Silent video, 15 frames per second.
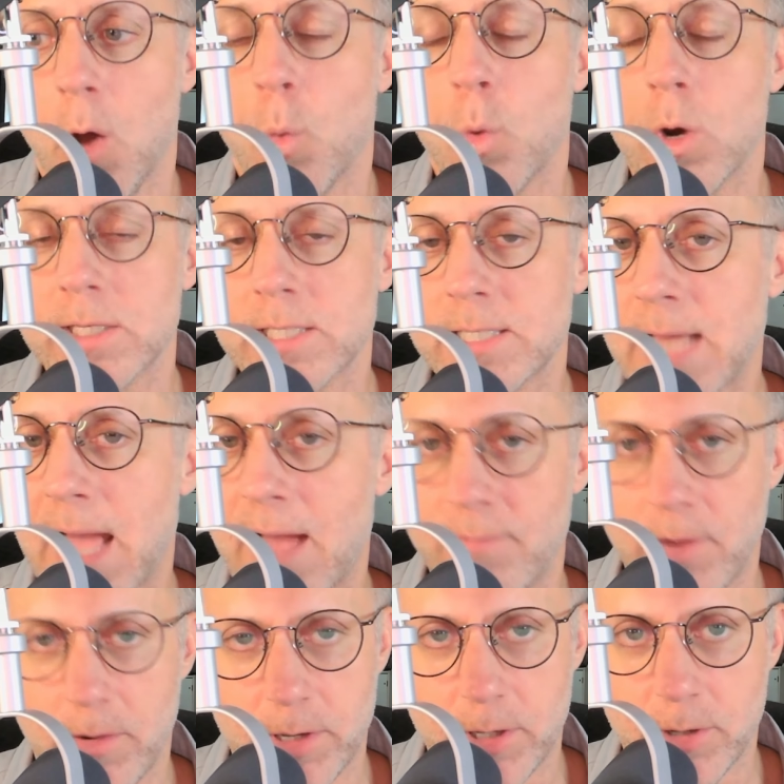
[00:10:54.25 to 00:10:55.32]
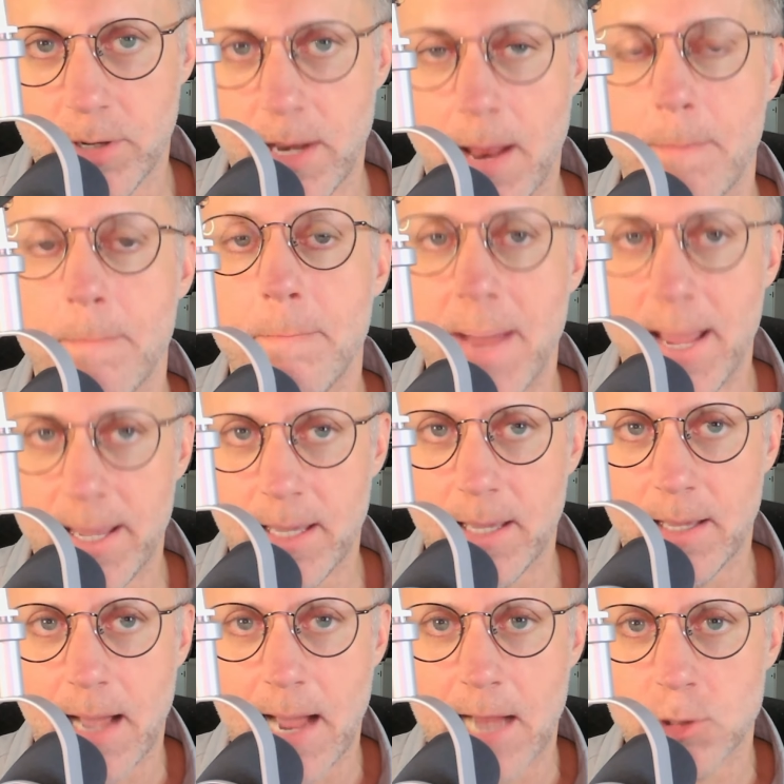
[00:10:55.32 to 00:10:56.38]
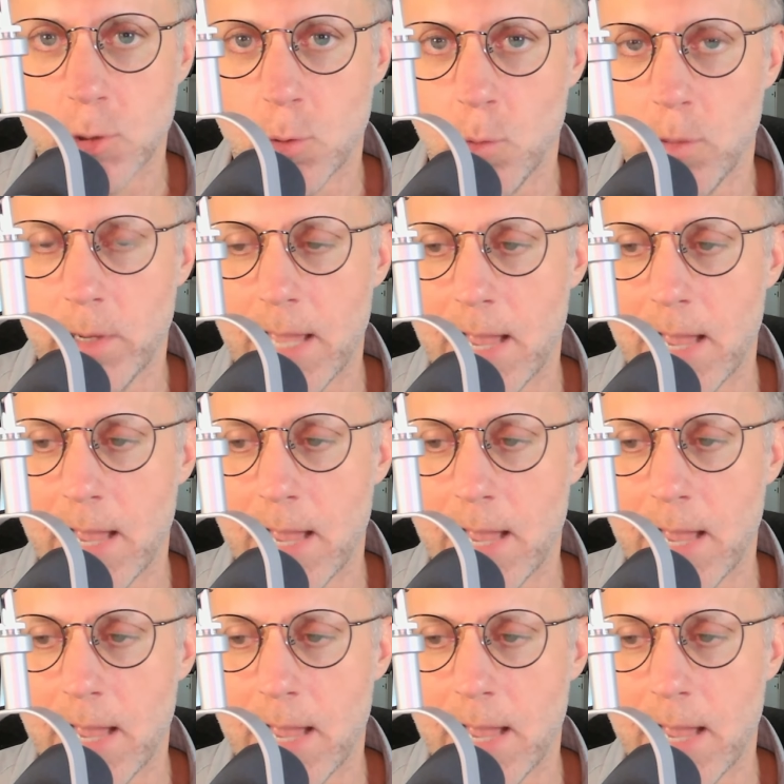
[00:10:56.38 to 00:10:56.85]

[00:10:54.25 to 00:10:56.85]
where it's not very good at making hydrochloric